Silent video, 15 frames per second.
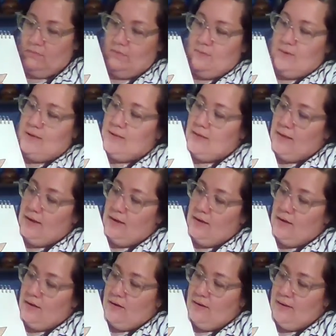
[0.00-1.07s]
Right
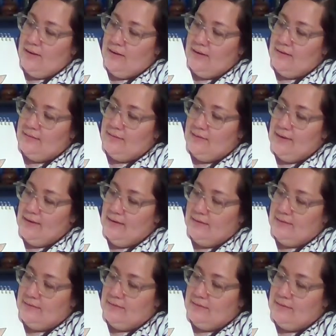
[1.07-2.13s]
there, get his
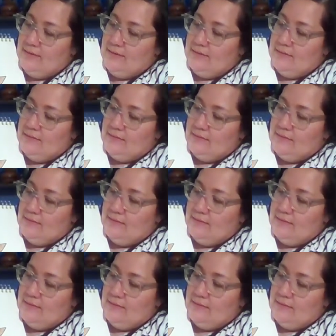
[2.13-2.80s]
necklaces,